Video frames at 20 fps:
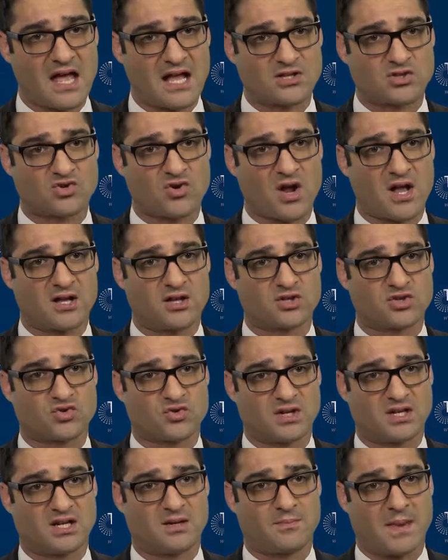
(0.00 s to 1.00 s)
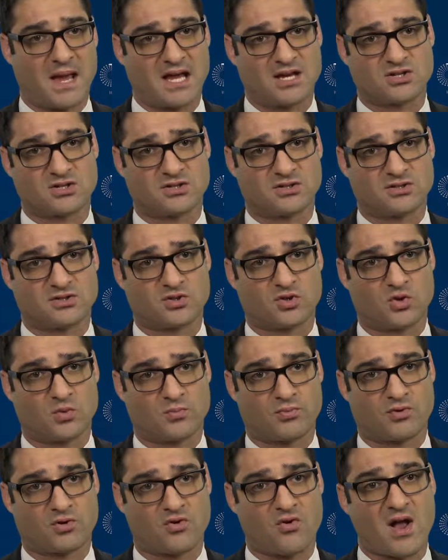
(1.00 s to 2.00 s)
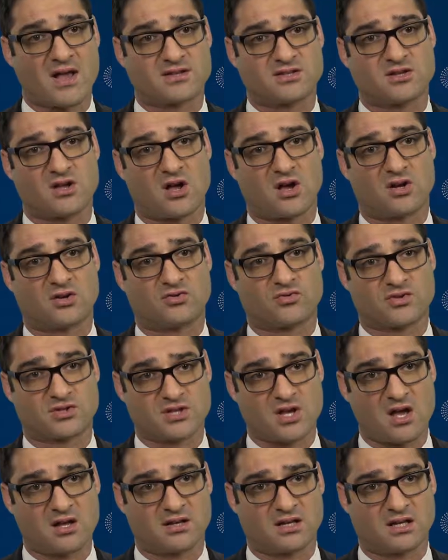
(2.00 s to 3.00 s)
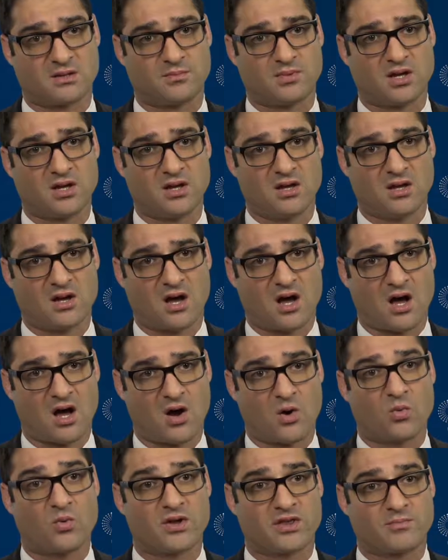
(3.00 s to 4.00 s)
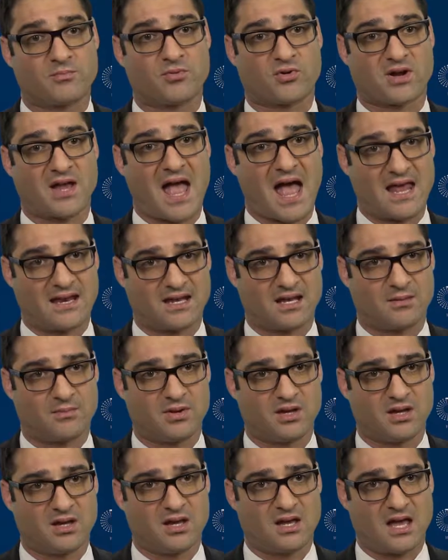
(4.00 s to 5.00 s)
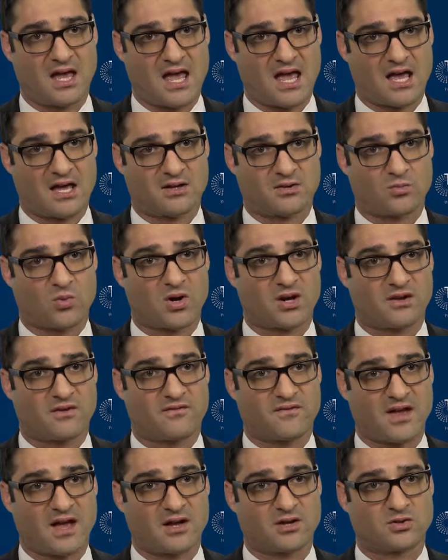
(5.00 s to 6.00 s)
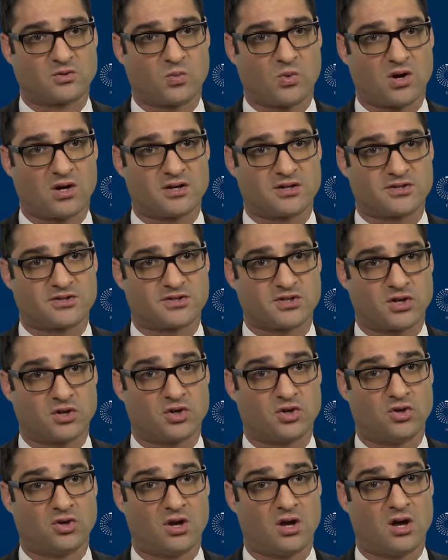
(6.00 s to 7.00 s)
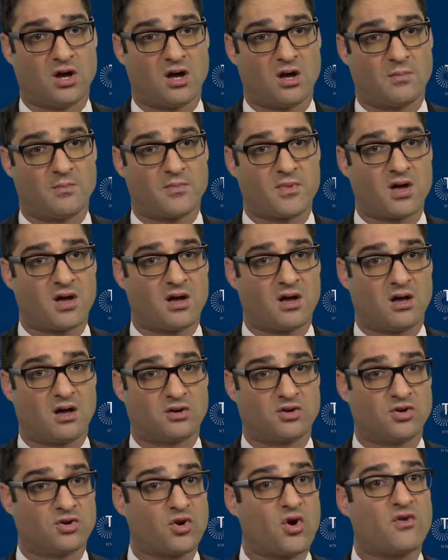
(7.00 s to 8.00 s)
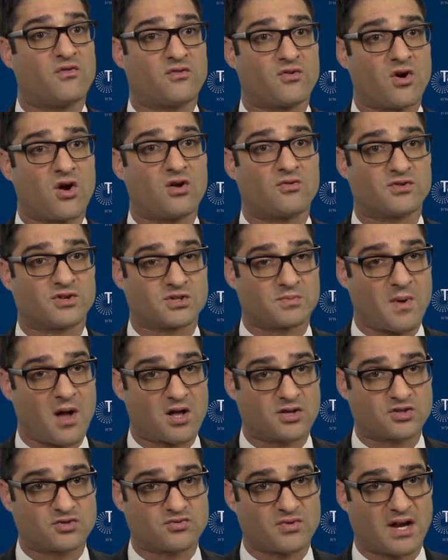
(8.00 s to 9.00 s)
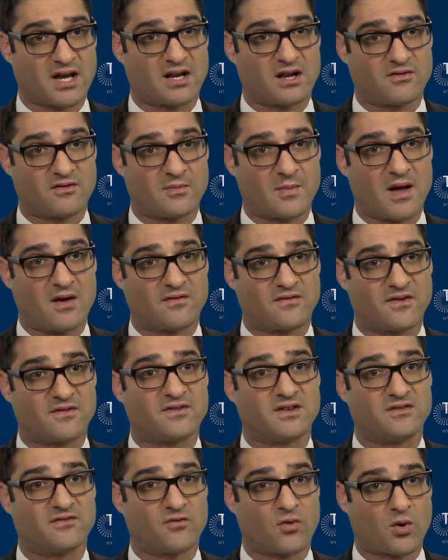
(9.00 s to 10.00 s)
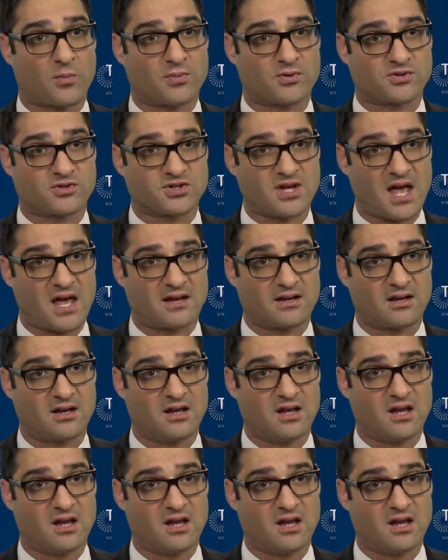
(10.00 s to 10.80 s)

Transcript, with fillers: That trial treated patients who progressed on crizotinib uh, with brigatinib, and what it found was a, um, a, good overall response rate of about 54%